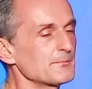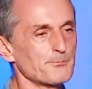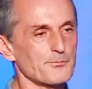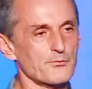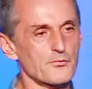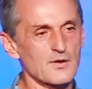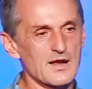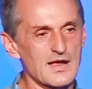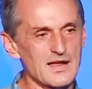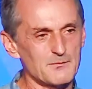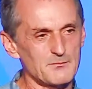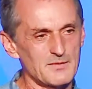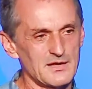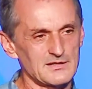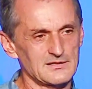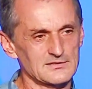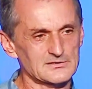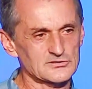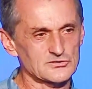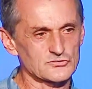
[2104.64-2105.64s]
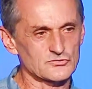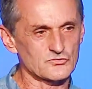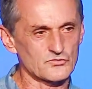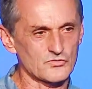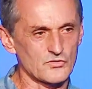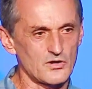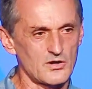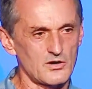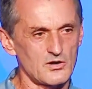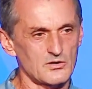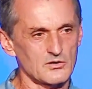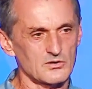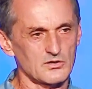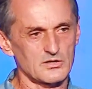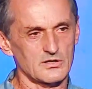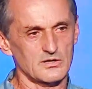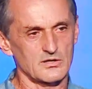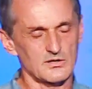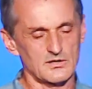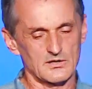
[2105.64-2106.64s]
primal, strong
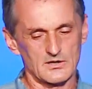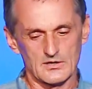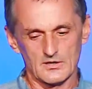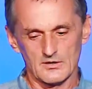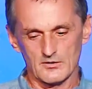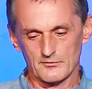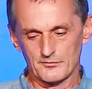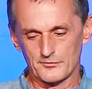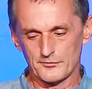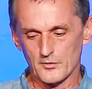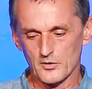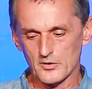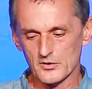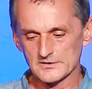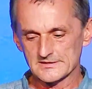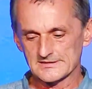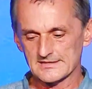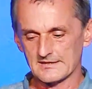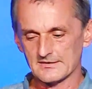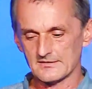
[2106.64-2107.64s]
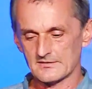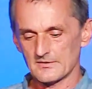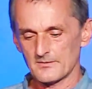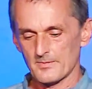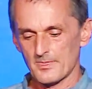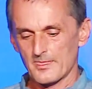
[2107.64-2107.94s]
force, and